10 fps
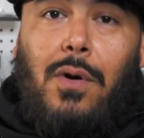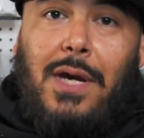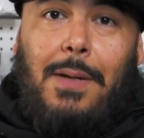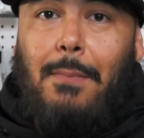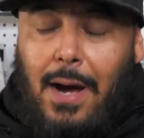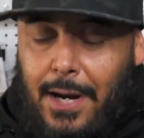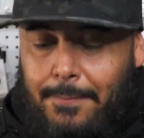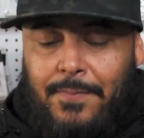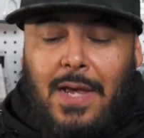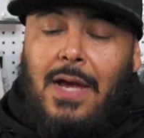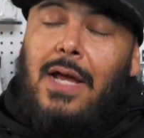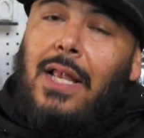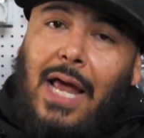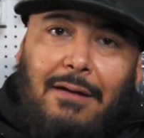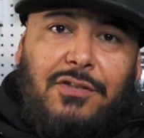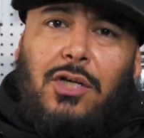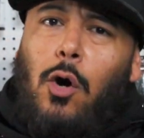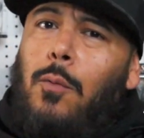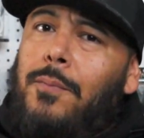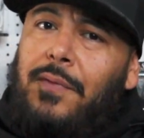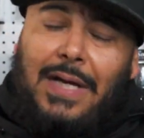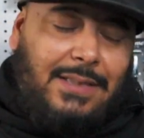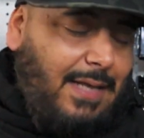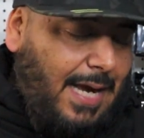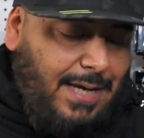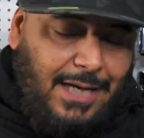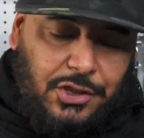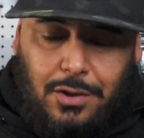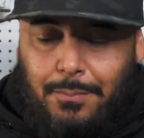in mind, live scope, things of that nature.